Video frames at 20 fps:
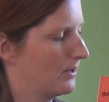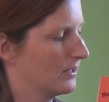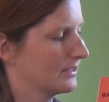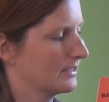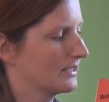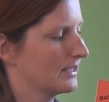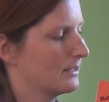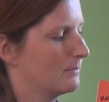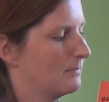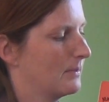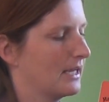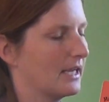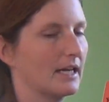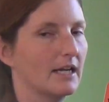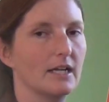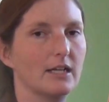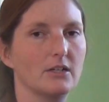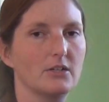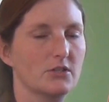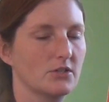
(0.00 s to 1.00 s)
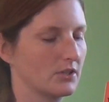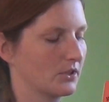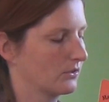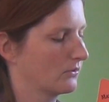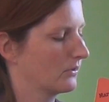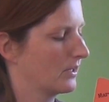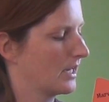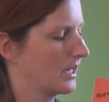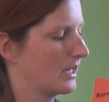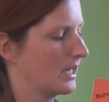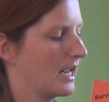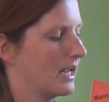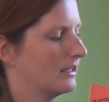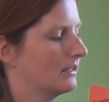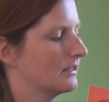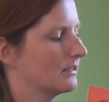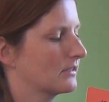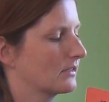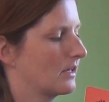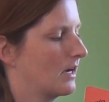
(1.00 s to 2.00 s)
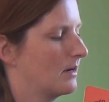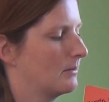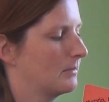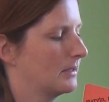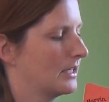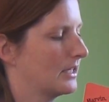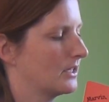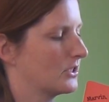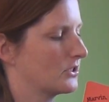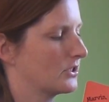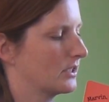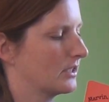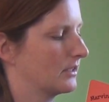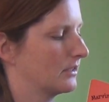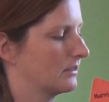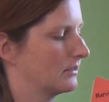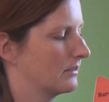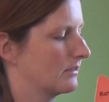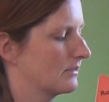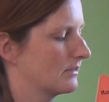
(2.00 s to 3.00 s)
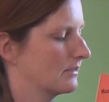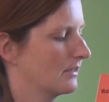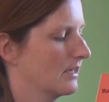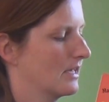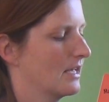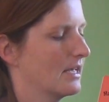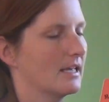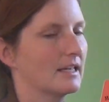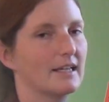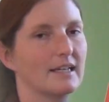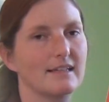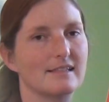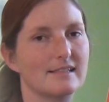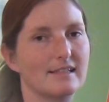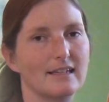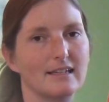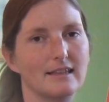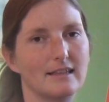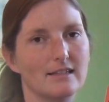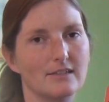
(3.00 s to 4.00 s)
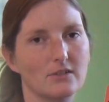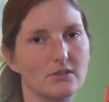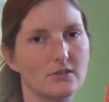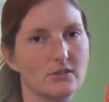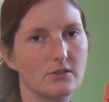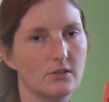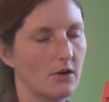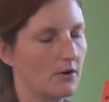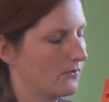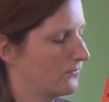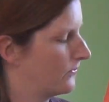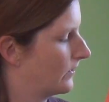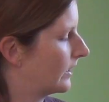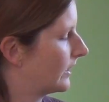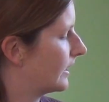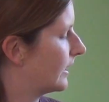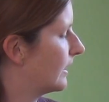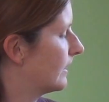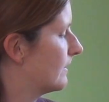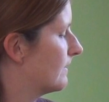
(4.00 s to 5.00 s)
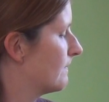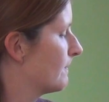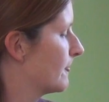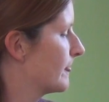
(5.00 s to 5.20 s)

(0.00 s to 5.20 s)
parts of the page to create endless combinations. Kids think these are so funny.